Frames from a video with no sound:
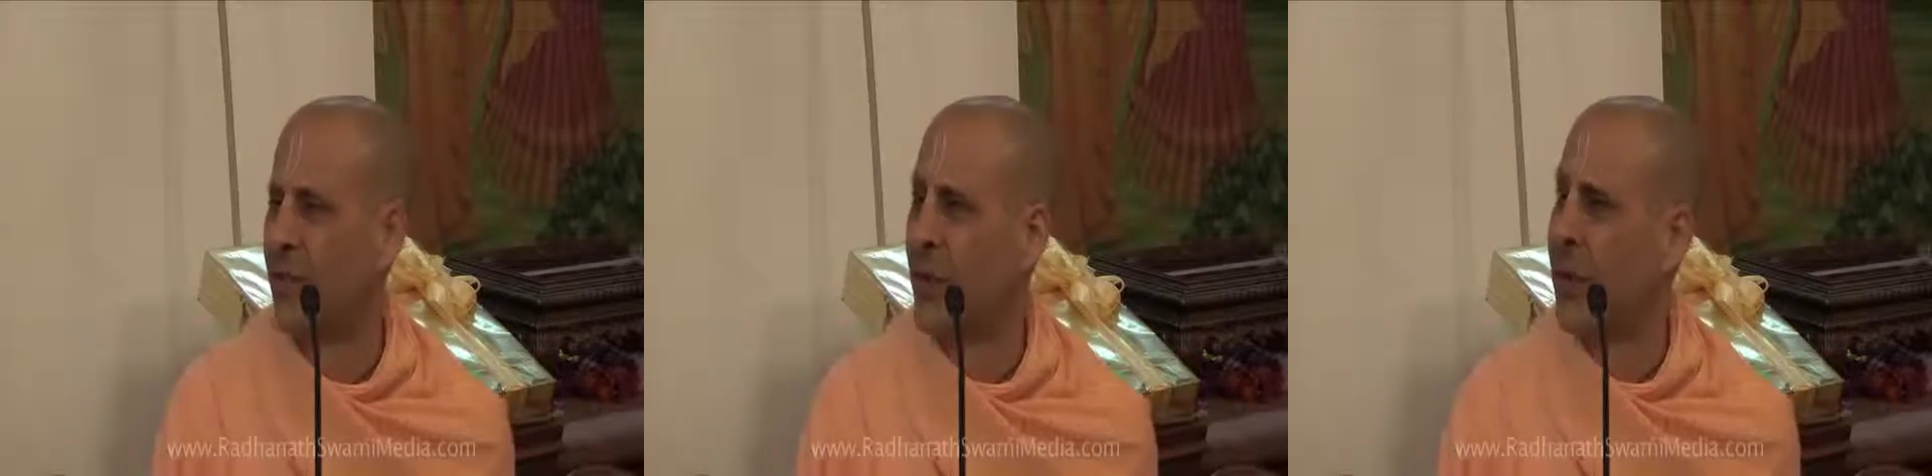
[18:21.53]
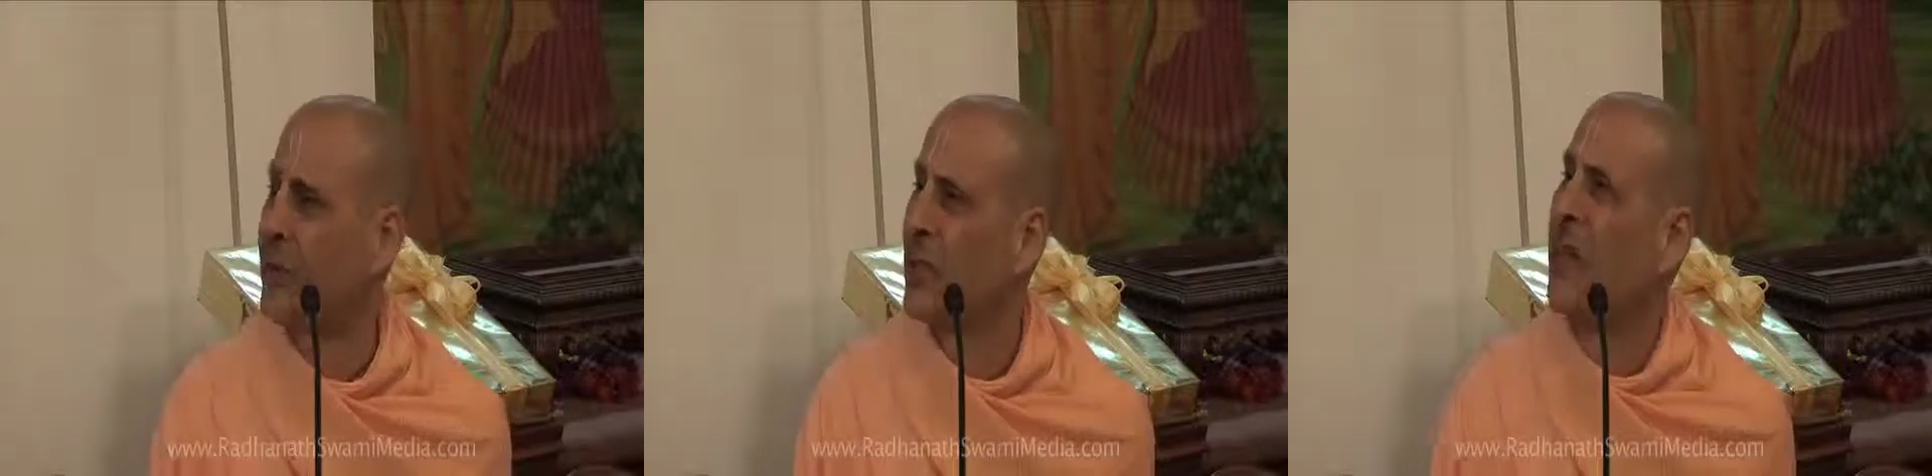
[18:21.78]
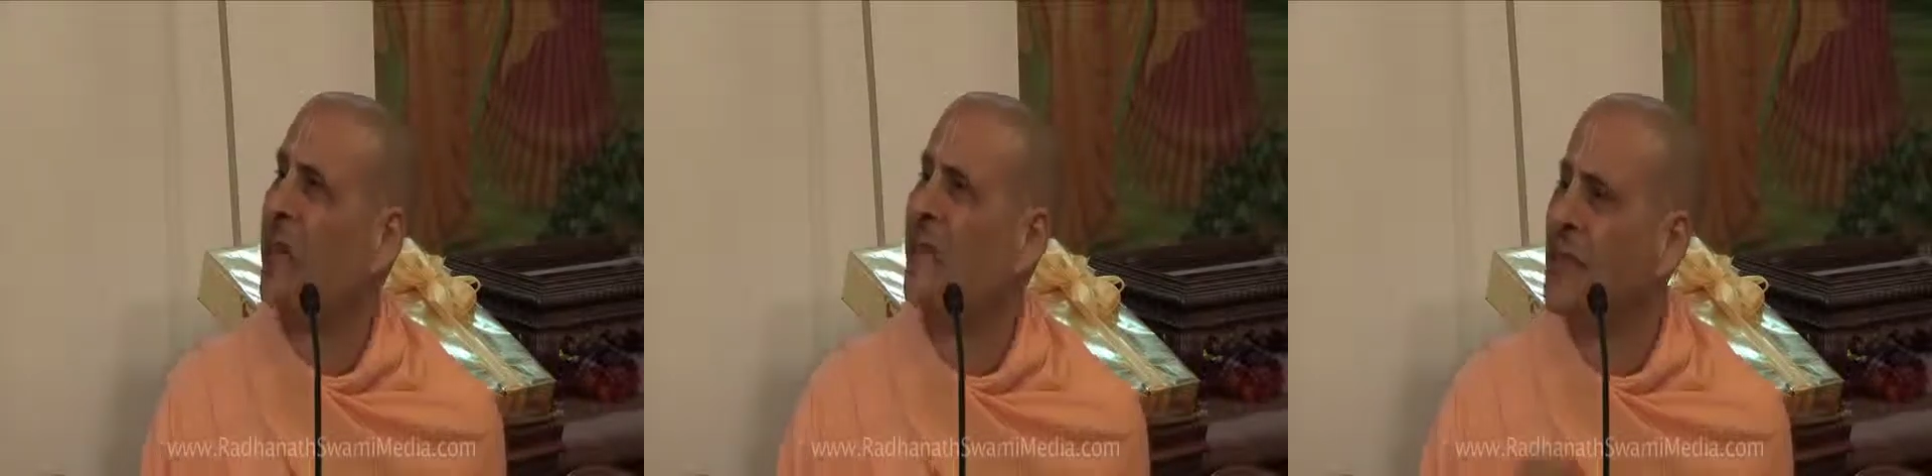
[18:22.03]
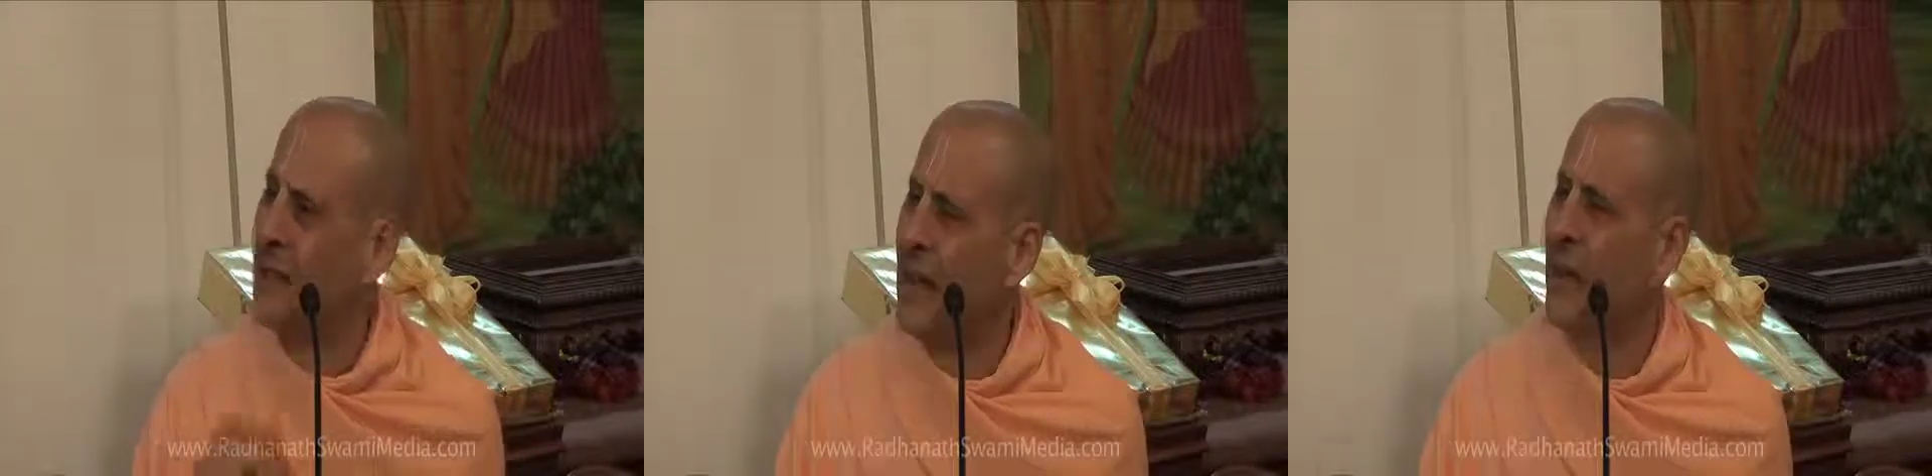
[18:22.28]
One is I've
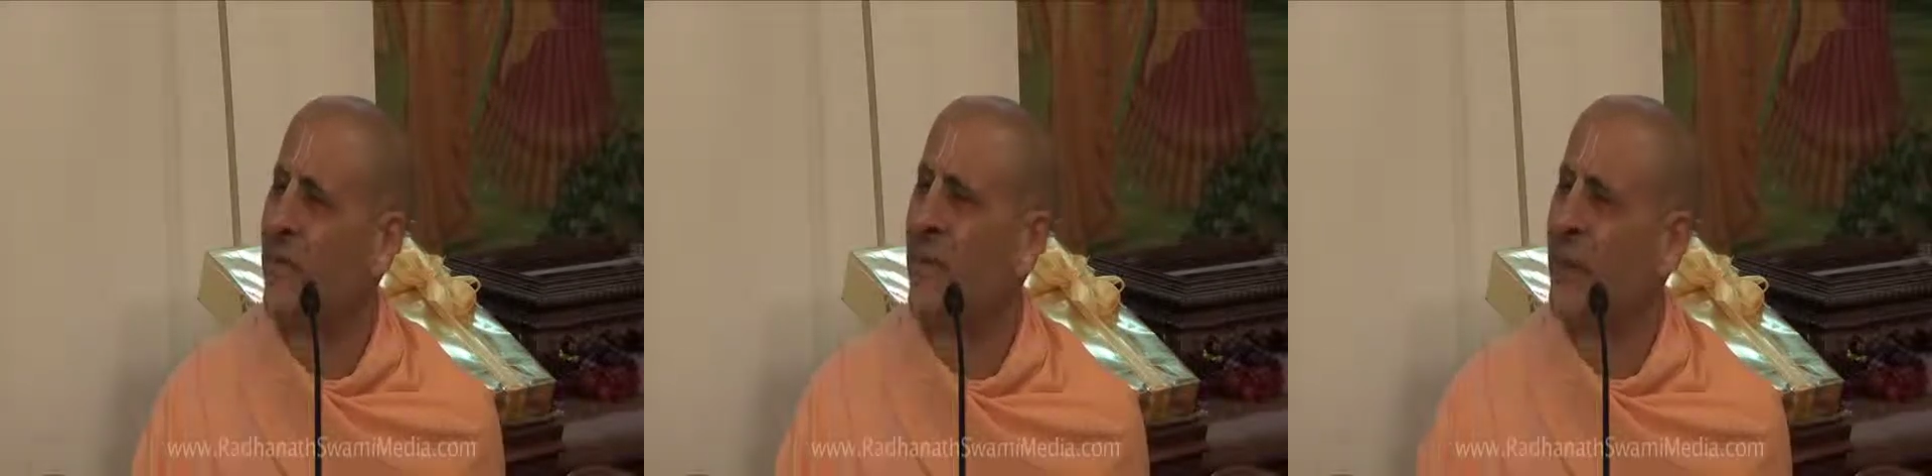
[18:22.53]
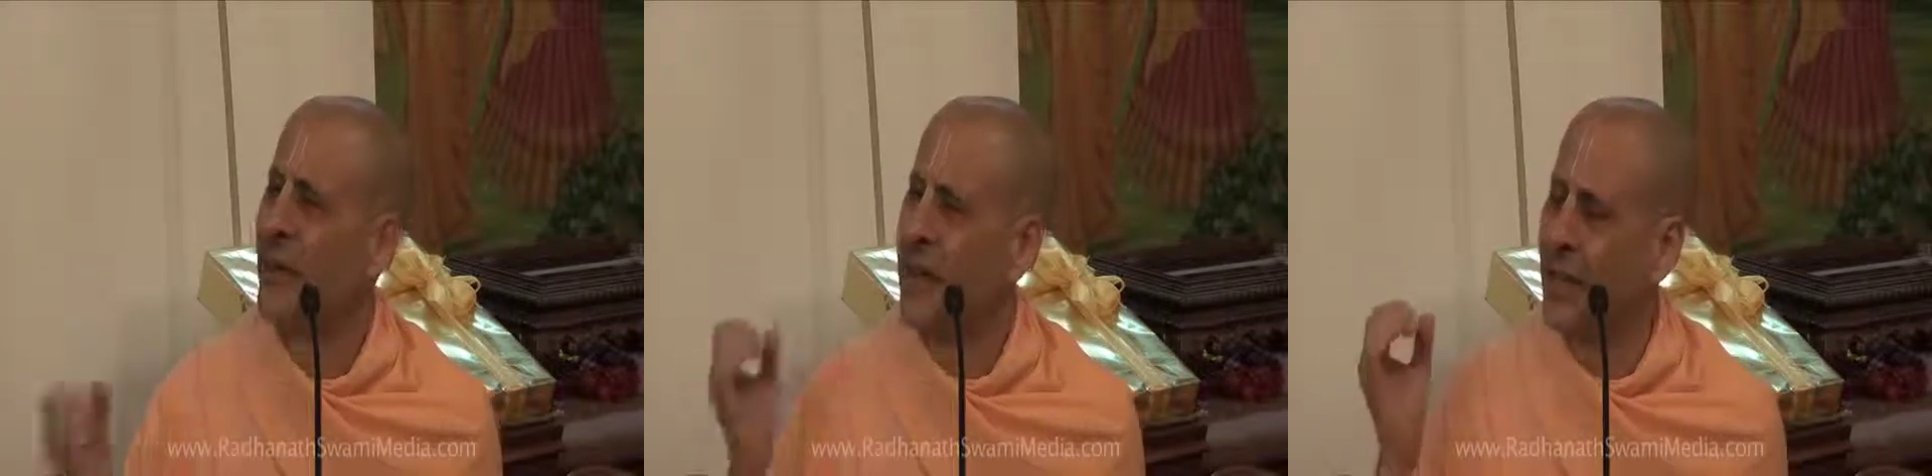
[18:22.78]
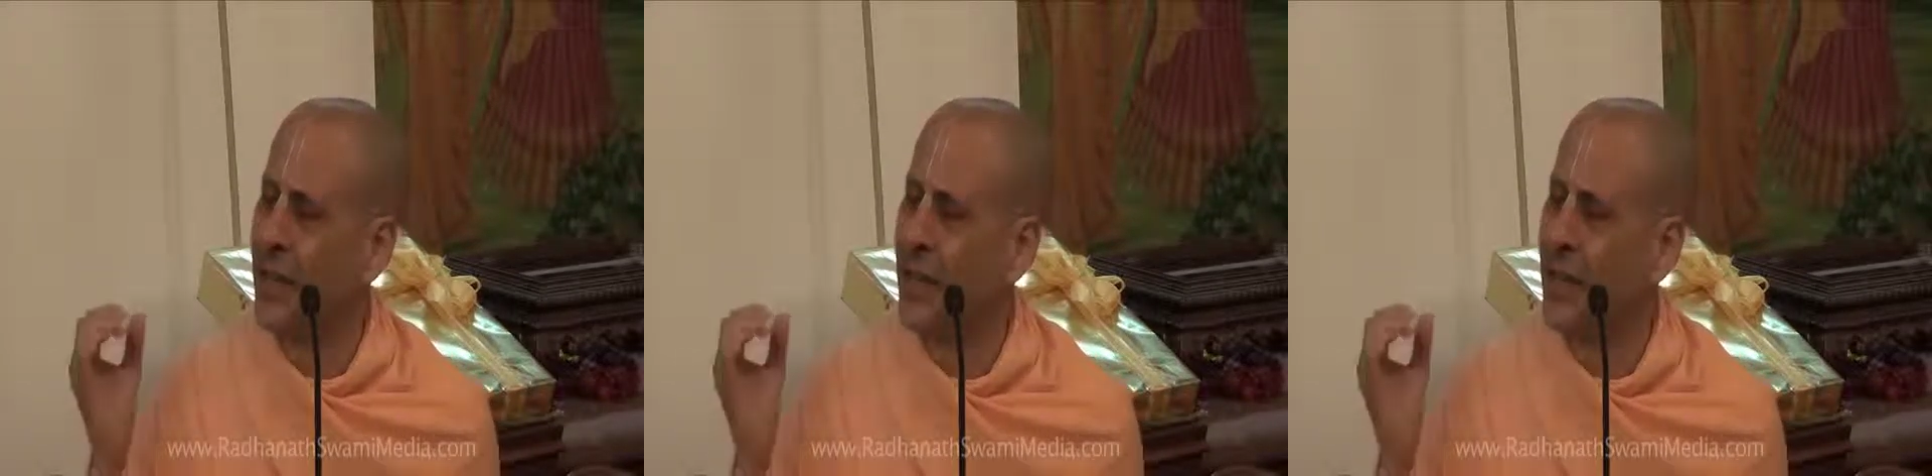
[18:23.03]
never